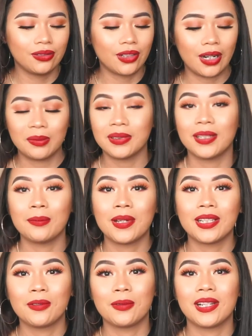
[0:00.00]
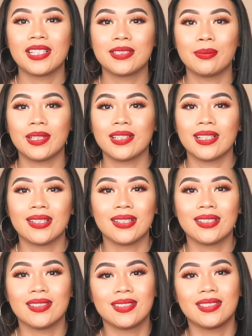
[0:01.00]
grabbing them anyways
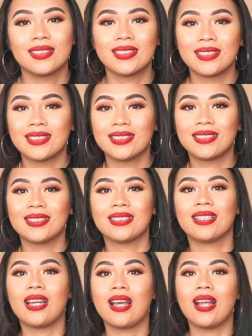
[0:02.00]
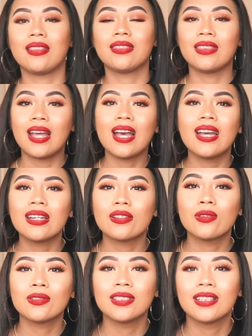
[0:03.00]
because not
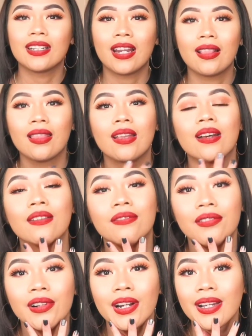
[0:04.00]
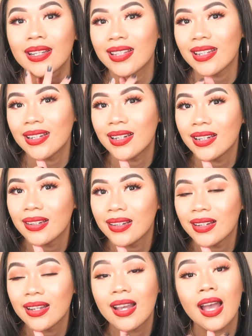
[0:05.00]
only that I love bread,
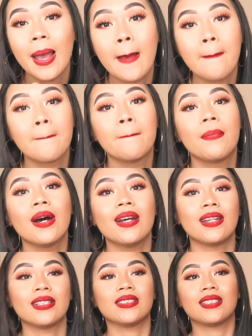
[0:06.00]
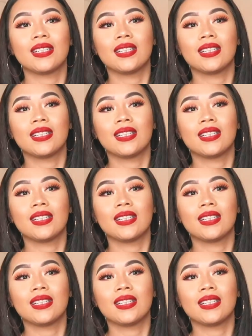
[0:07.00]
but